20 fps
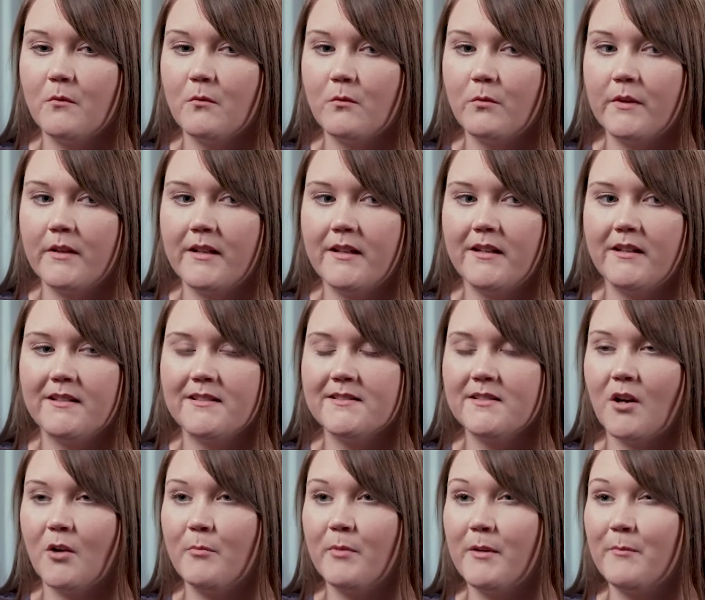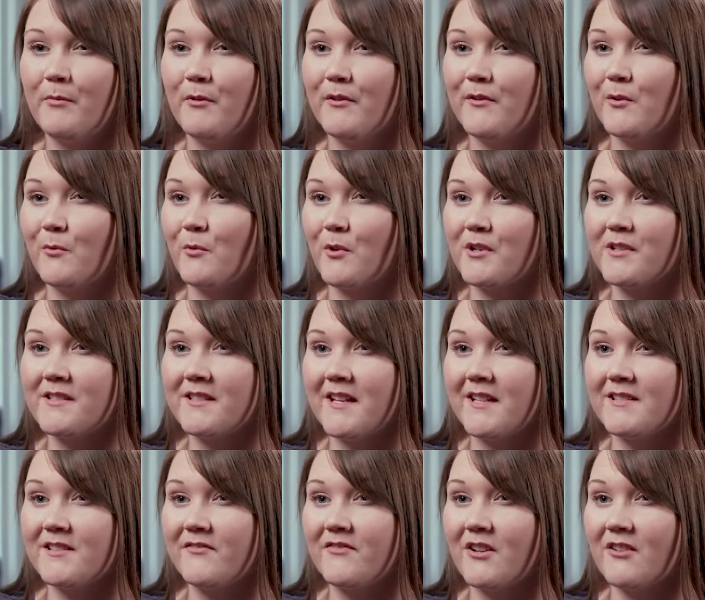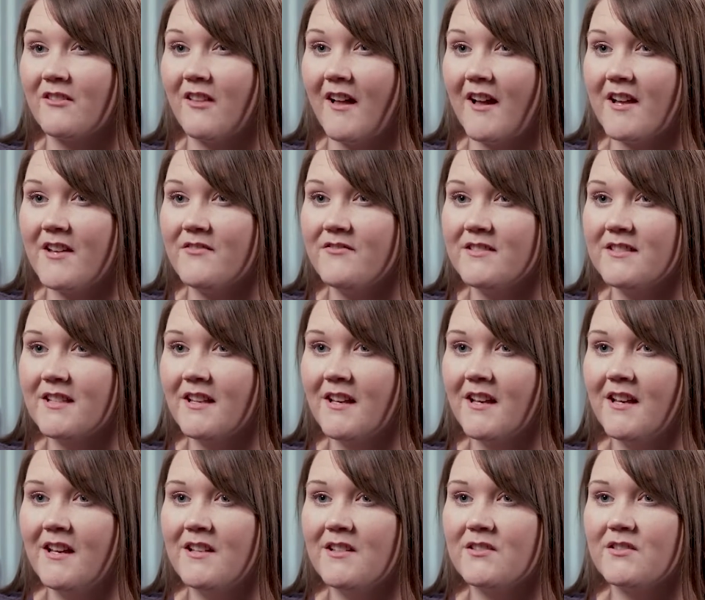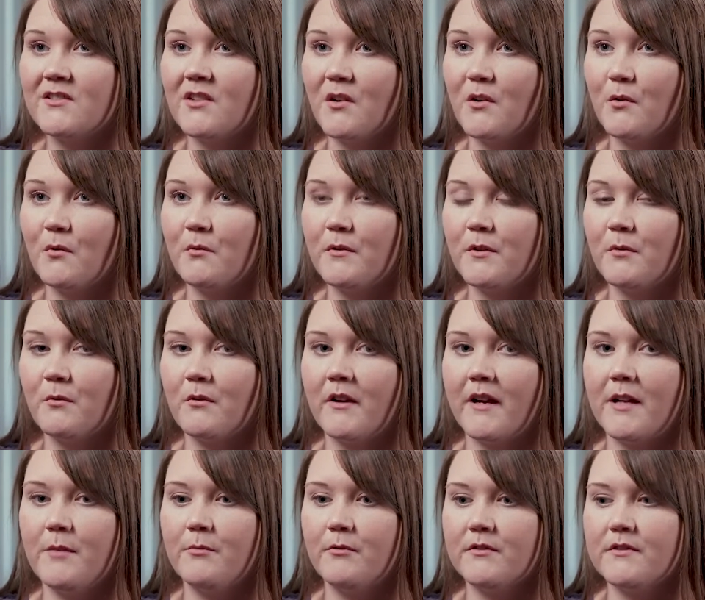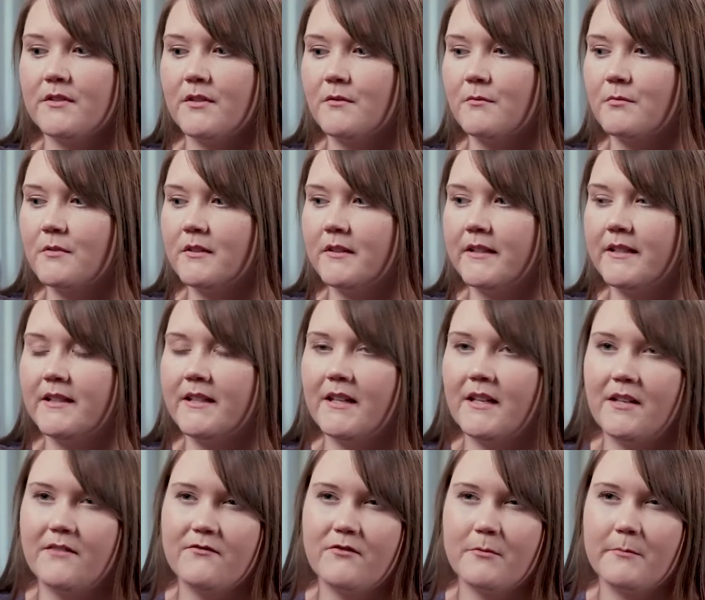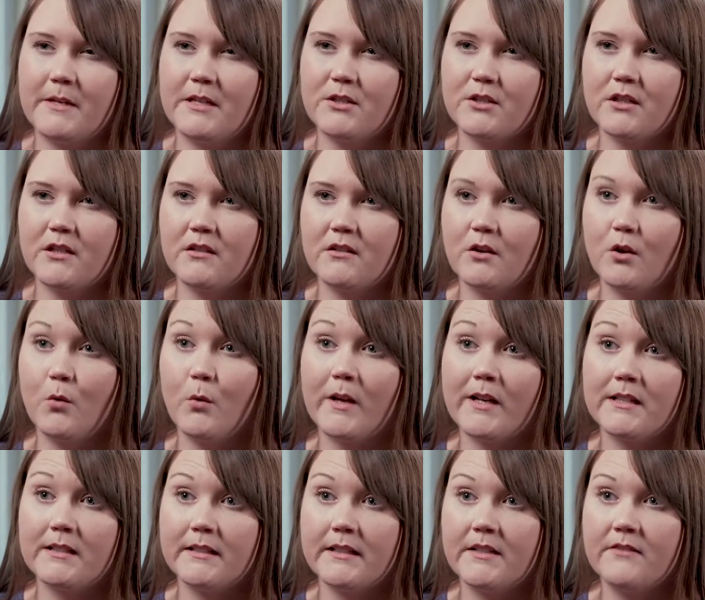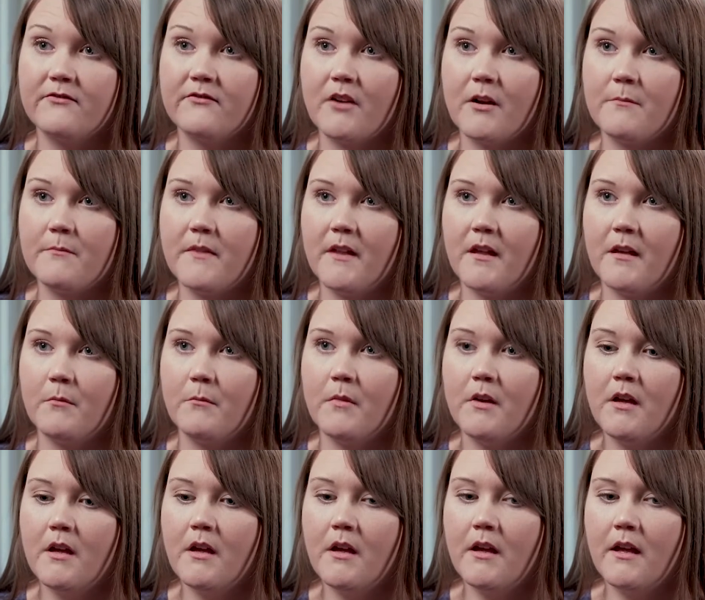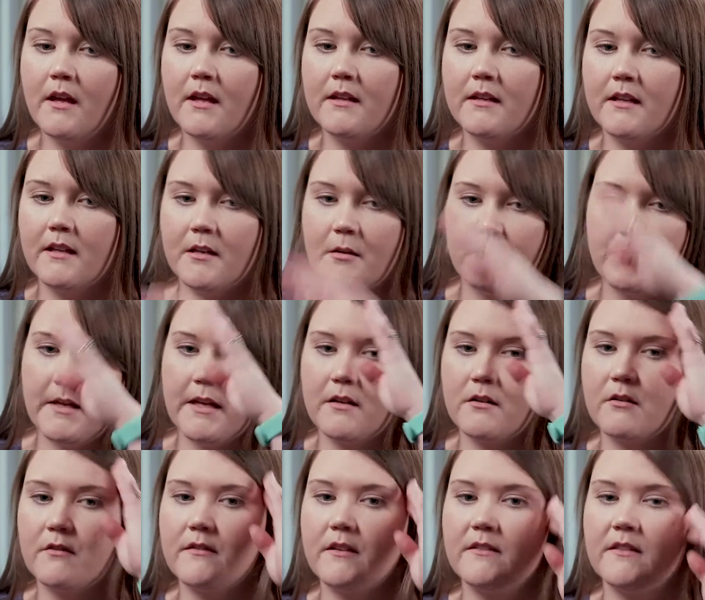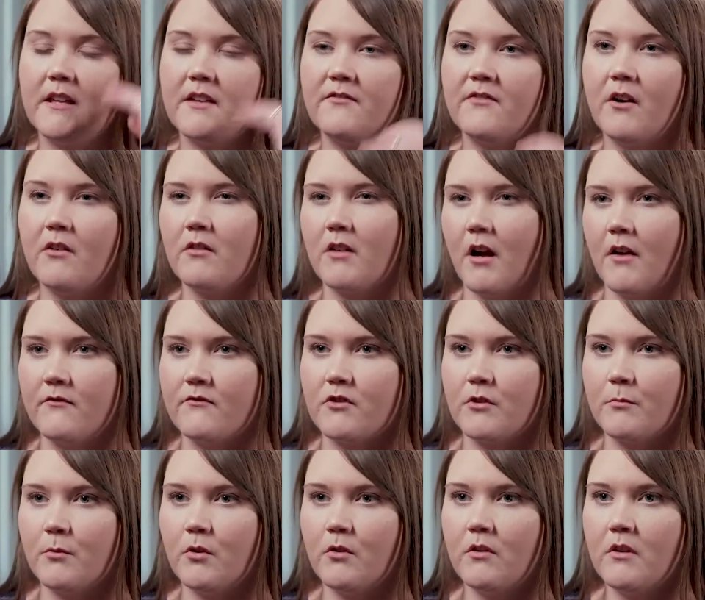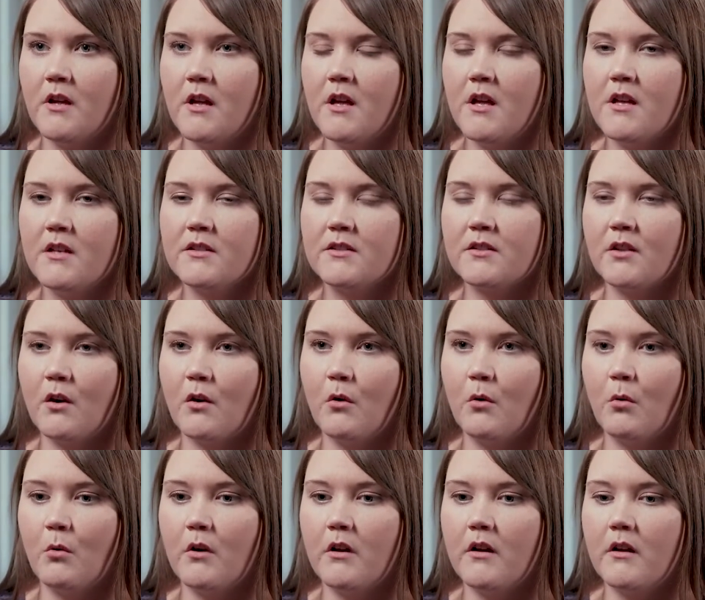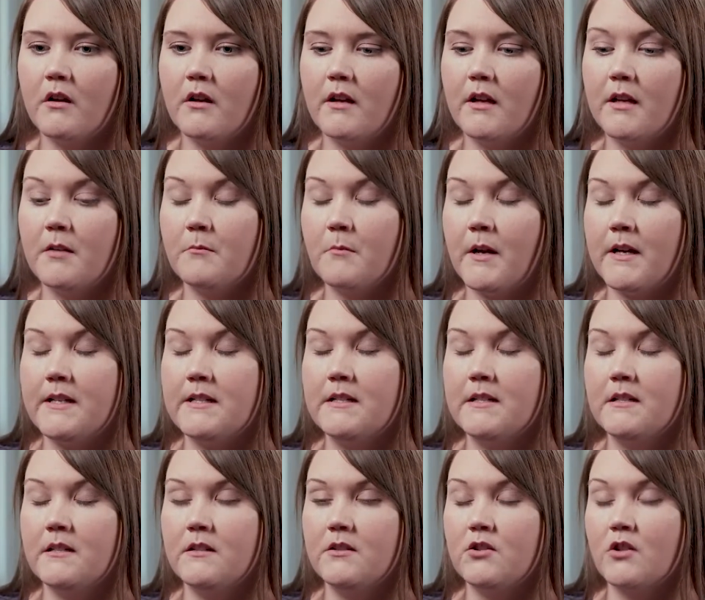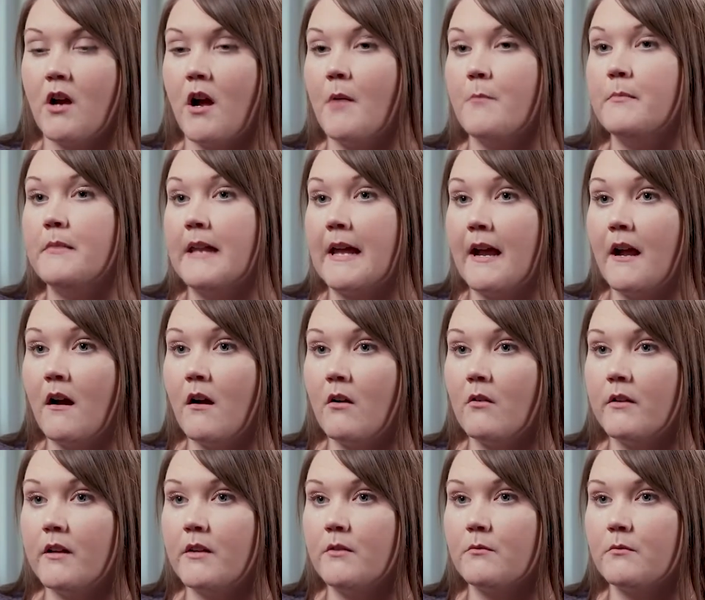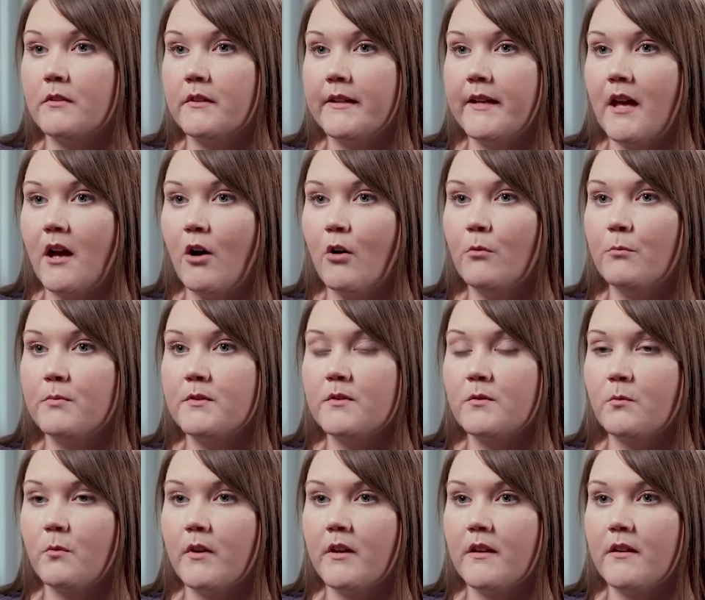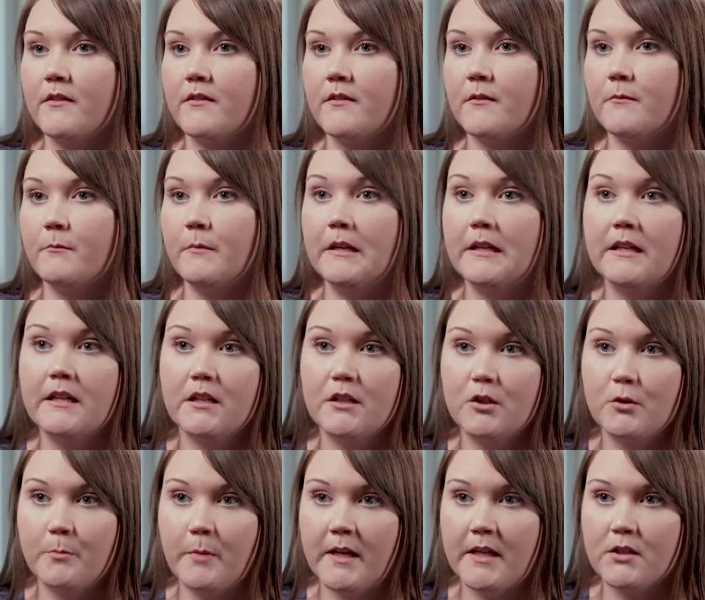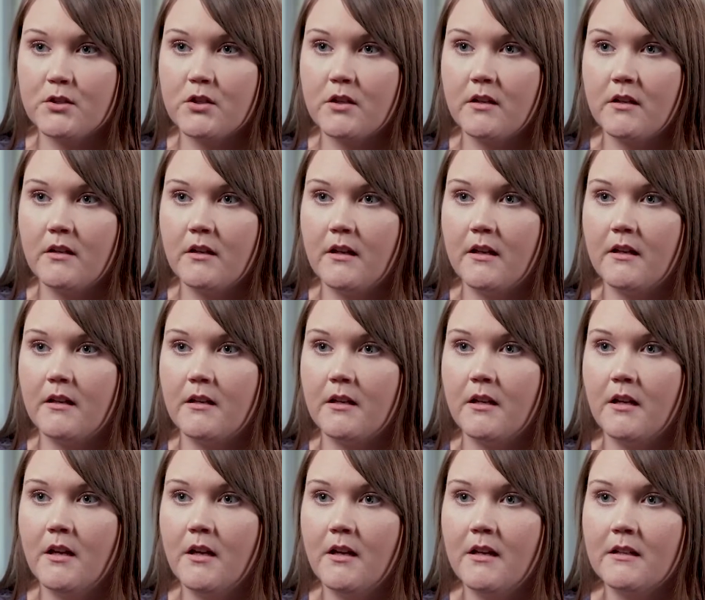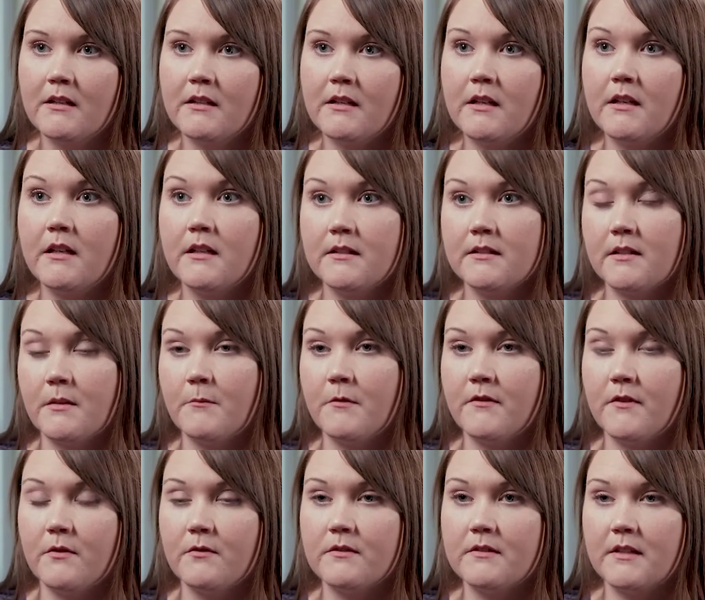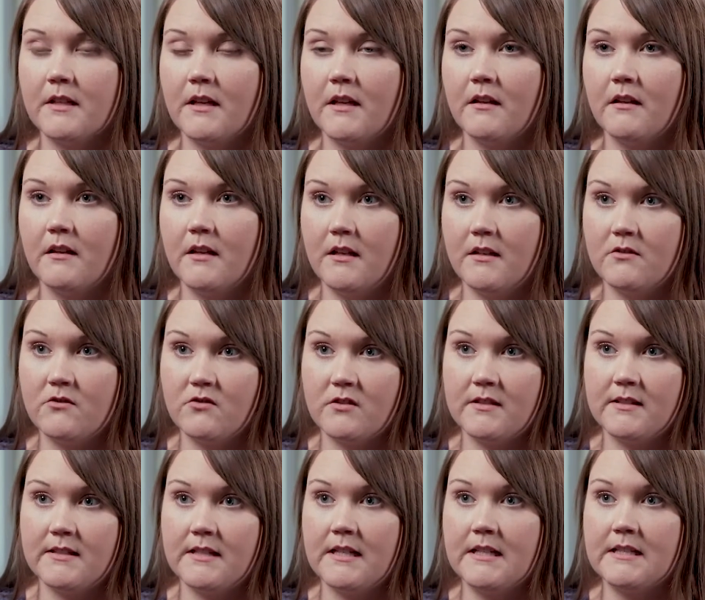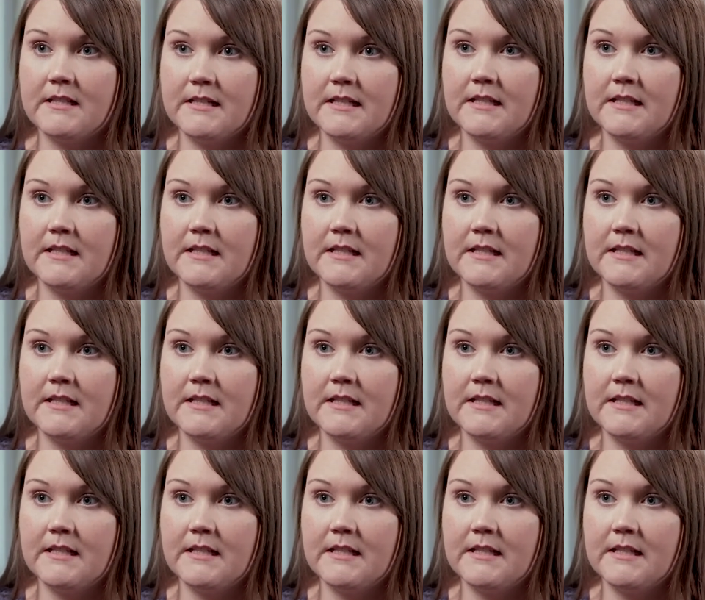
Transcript: We saw people in the worst days of their lives, so you were able to really get information quickly from them and in a manner that they felt comfortable. So in my job now, it really helps with meeting a new patient and getting some of those interesting